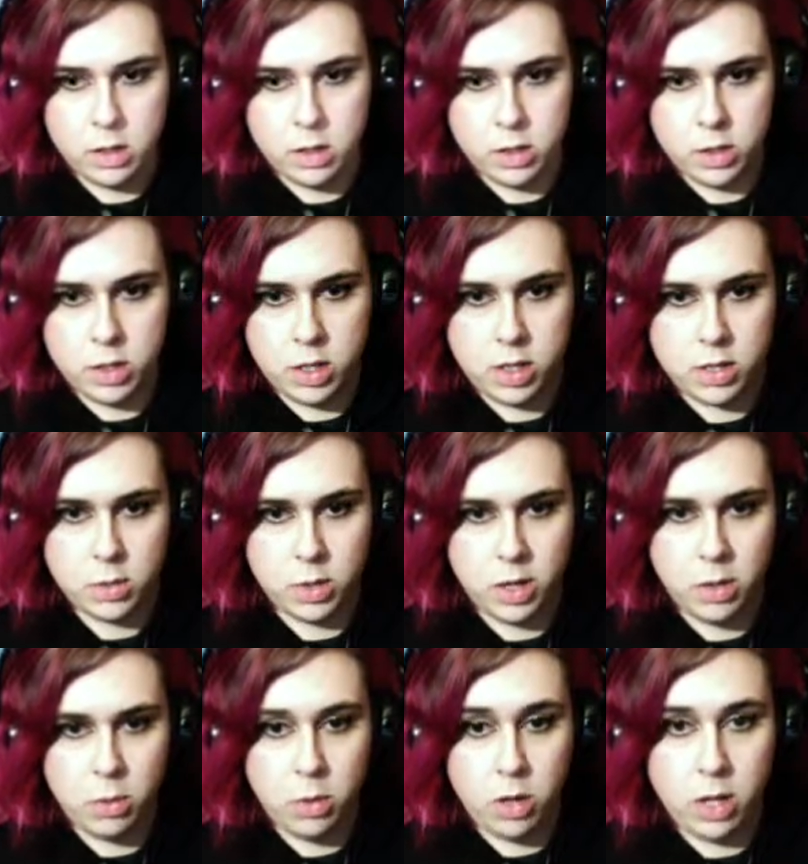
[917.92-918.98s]
Just what I
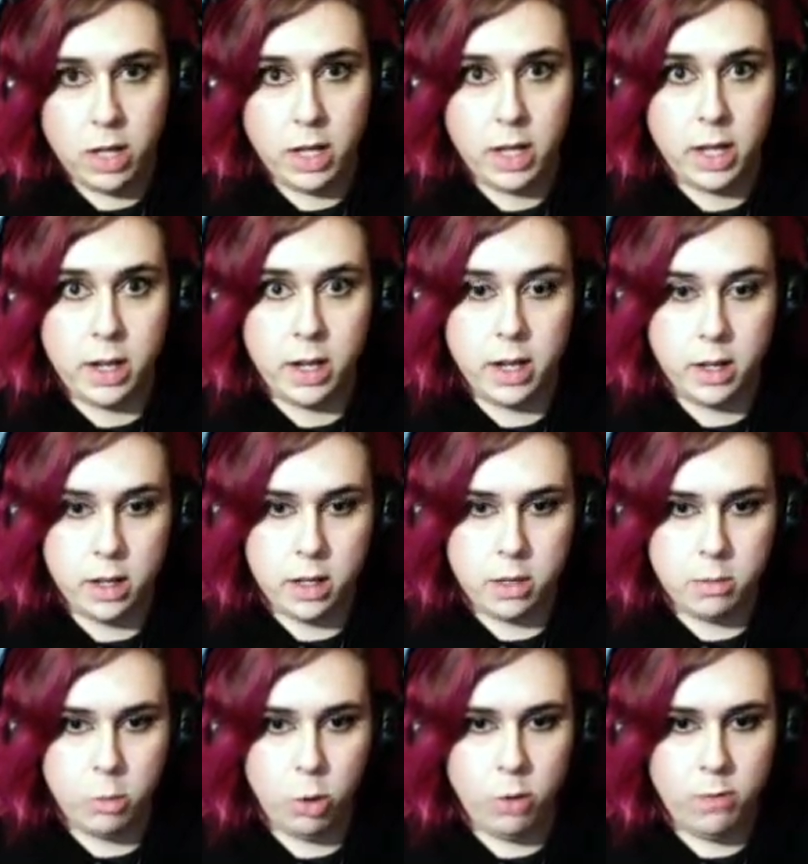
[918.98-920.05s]
wanted.
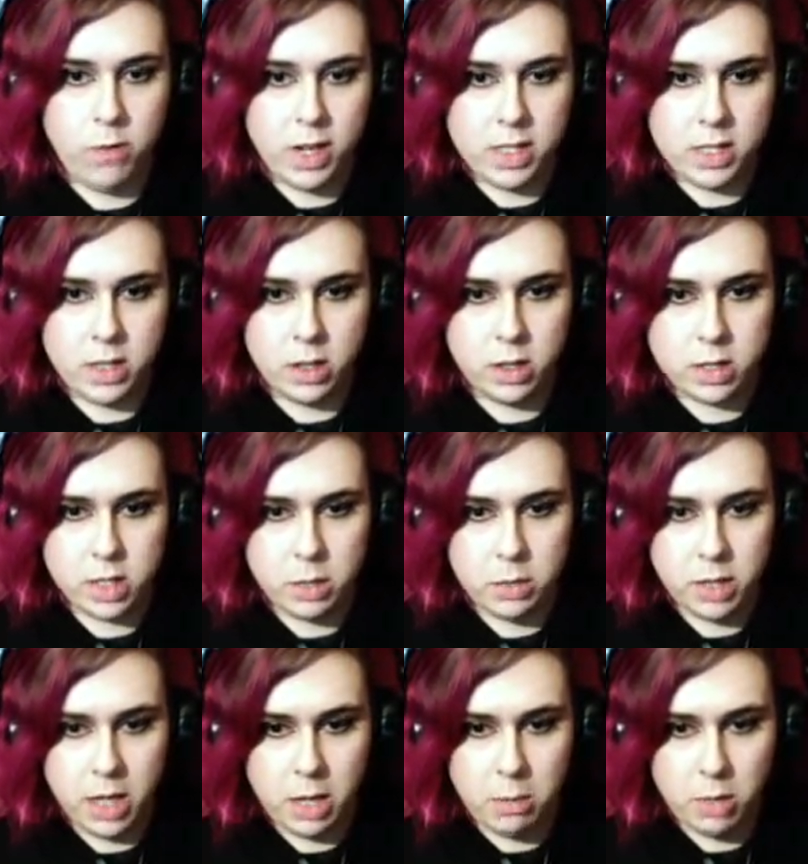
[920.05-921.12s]
More facehuggers come
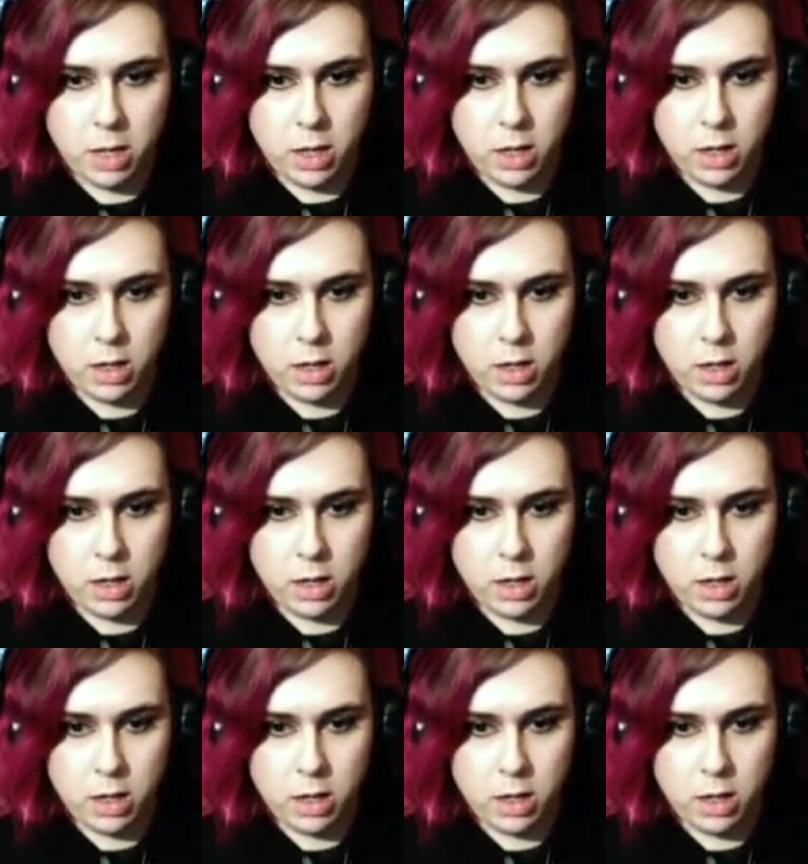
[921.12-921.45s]
to get me.